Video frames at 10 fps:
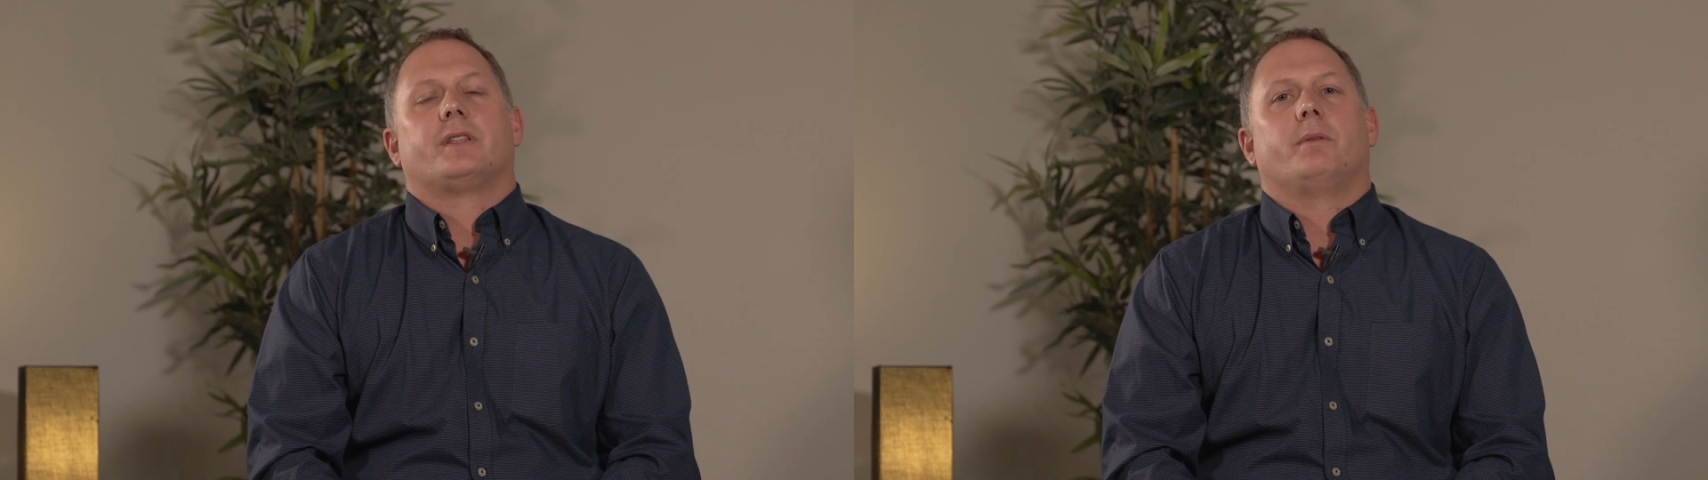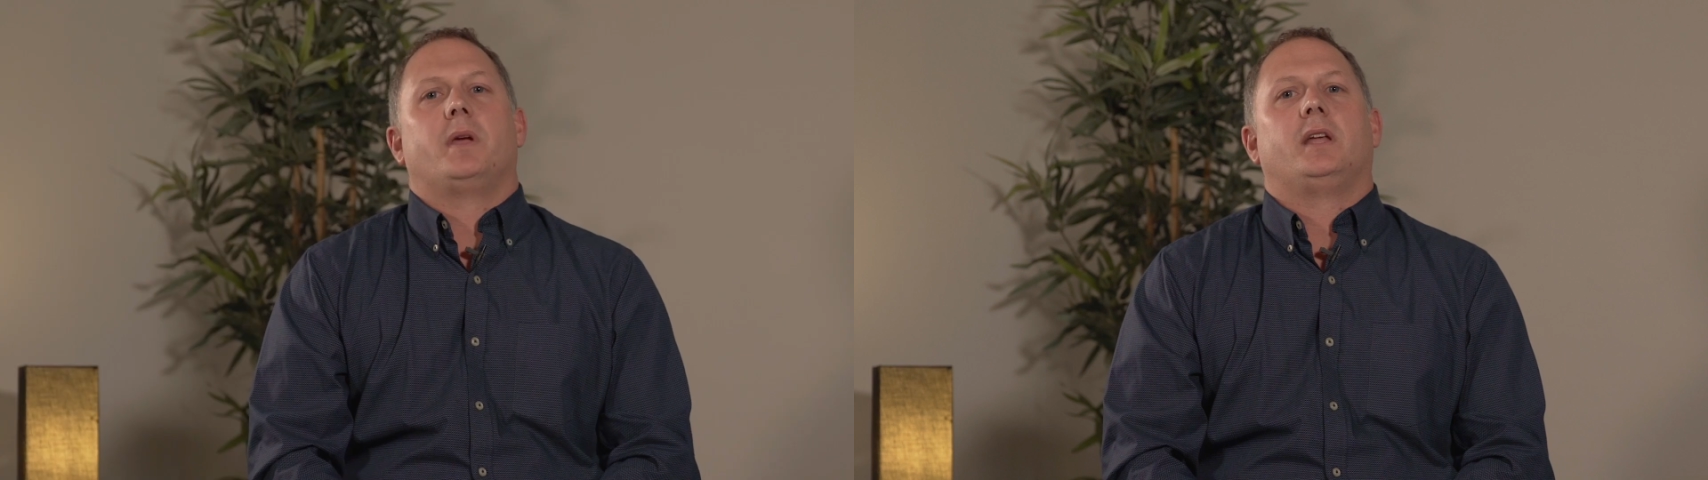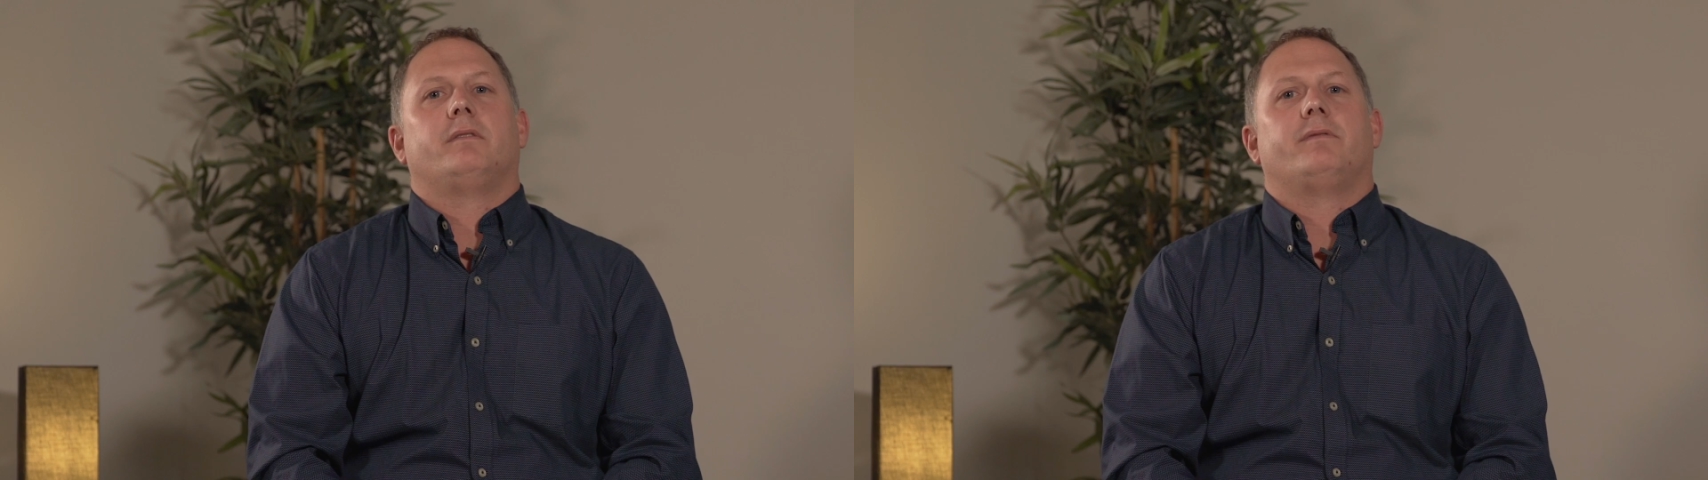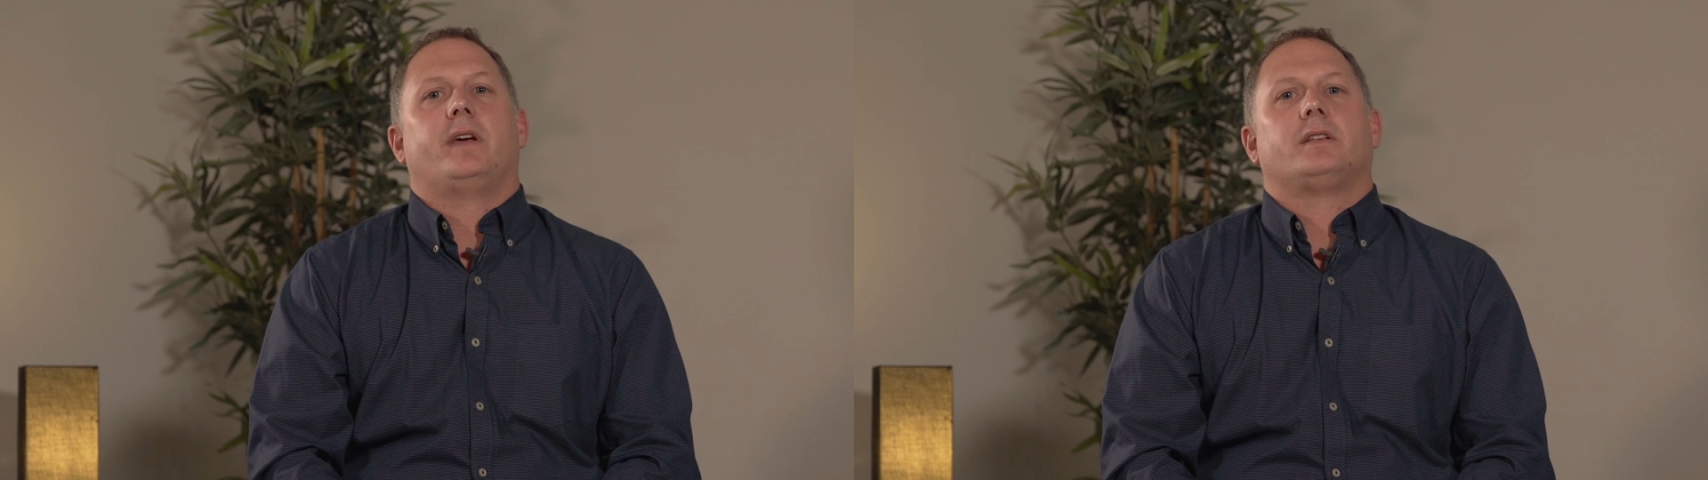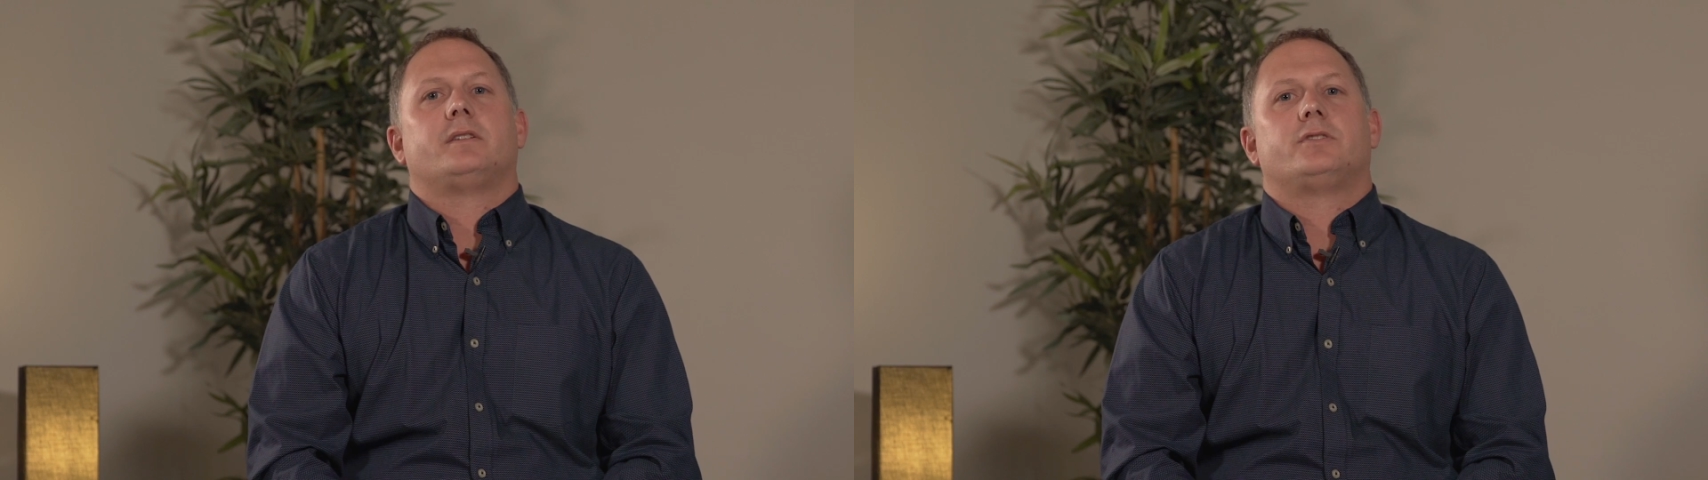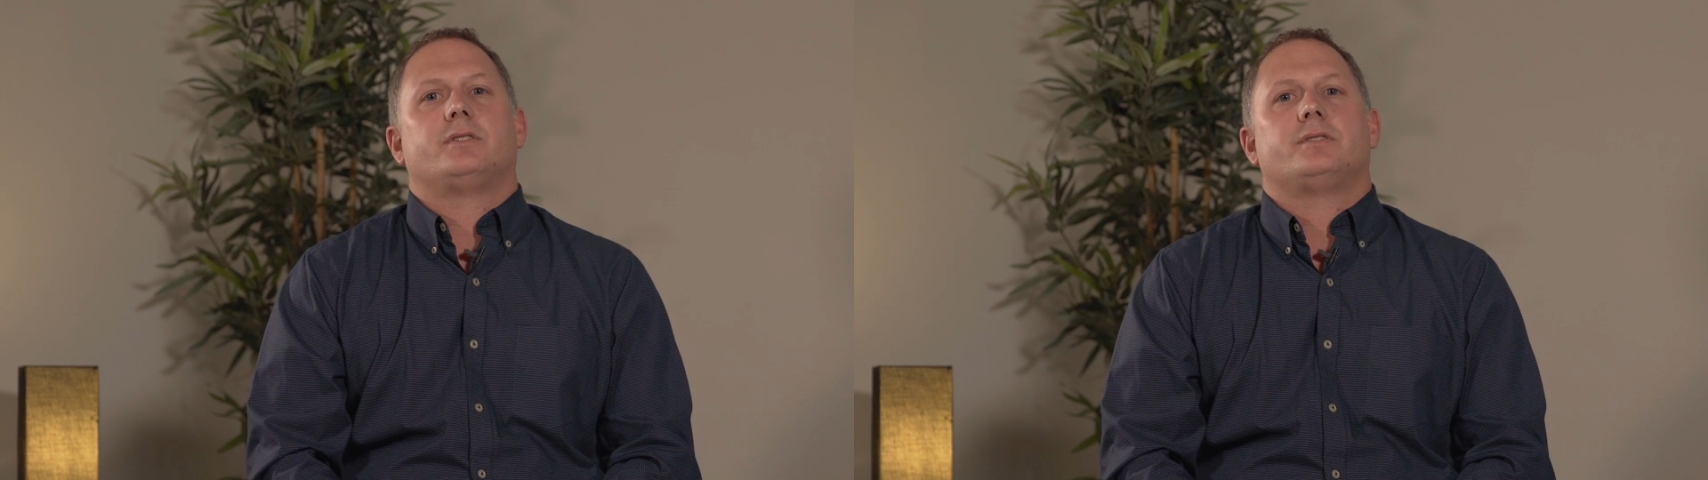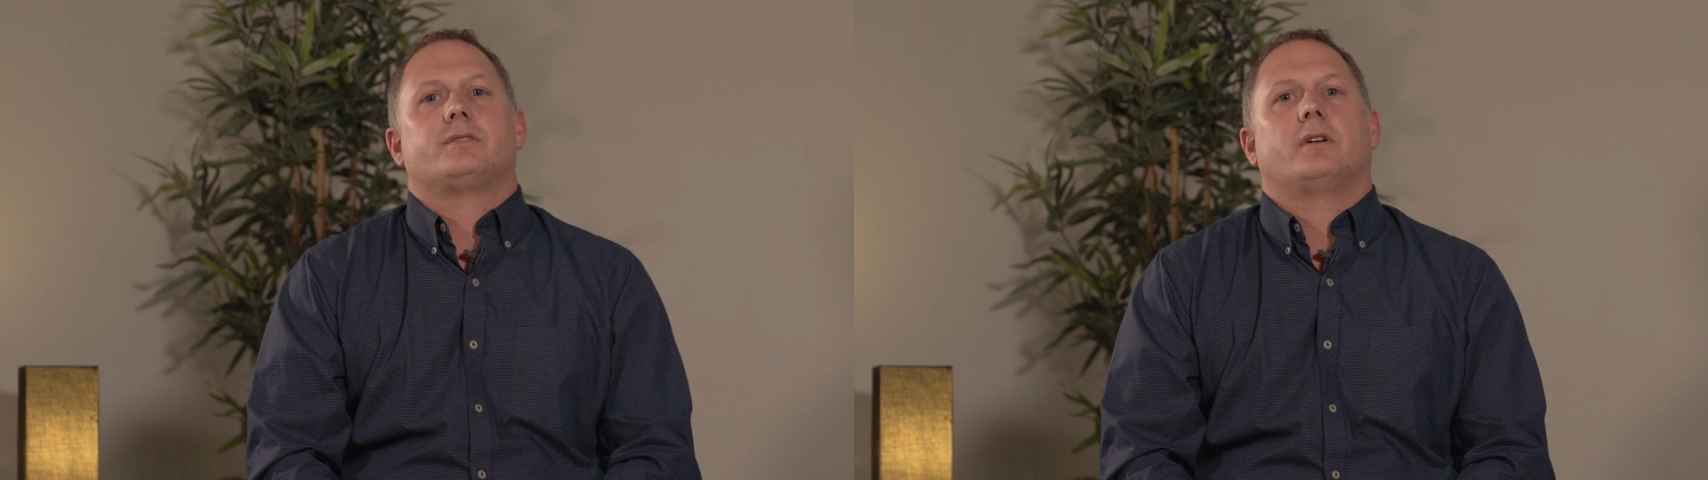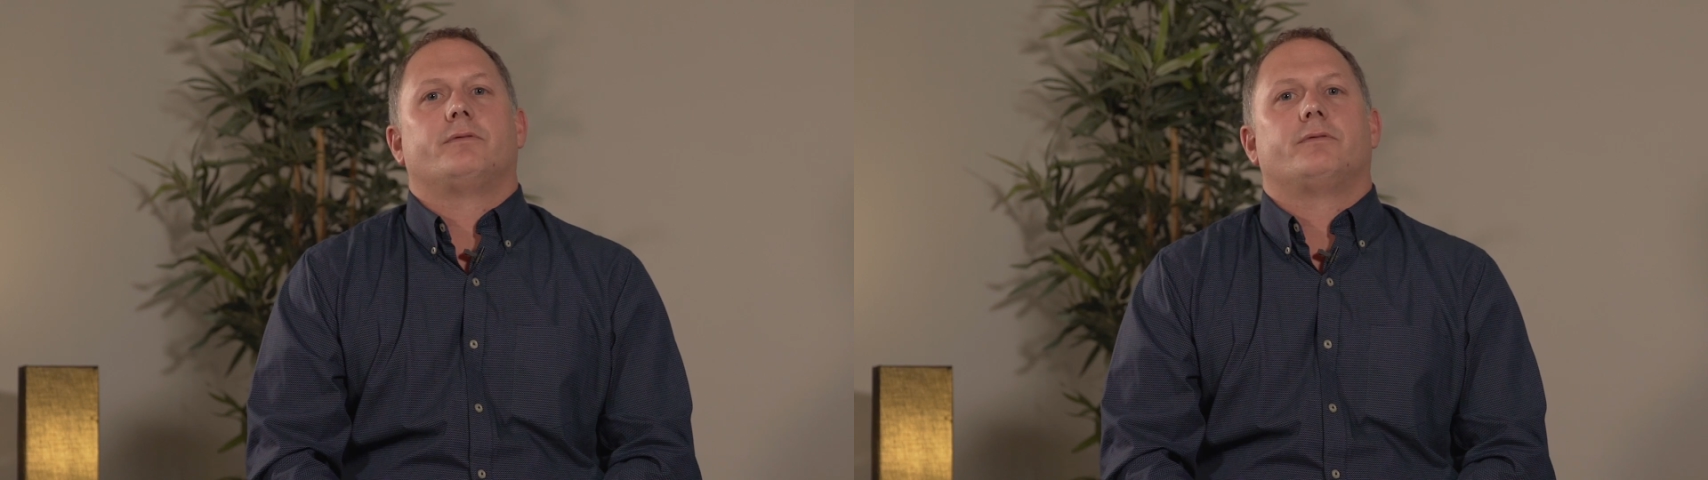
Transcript: on the main advantages